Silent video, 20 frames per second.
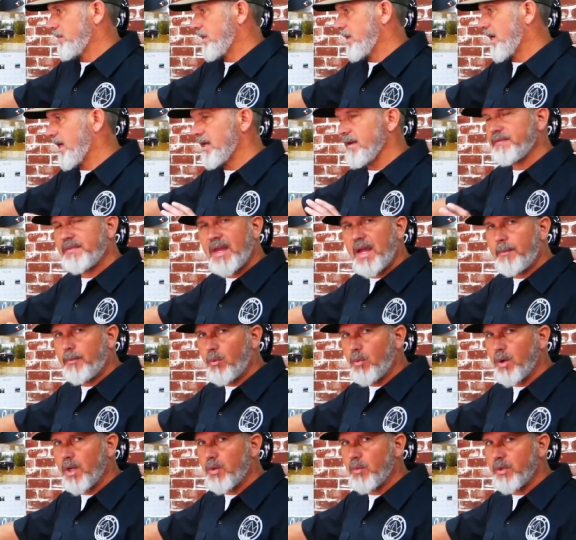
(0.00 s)
And at that
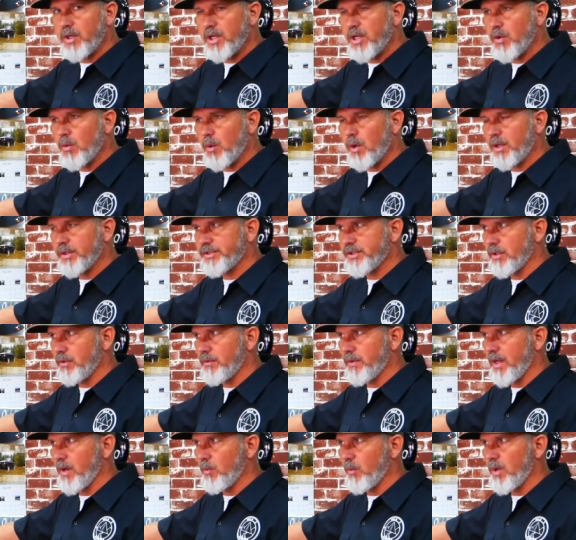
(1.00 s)
point we knew also
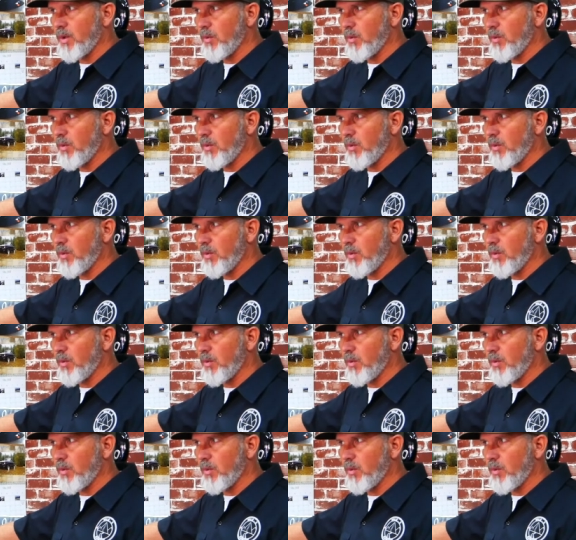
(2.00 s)
that we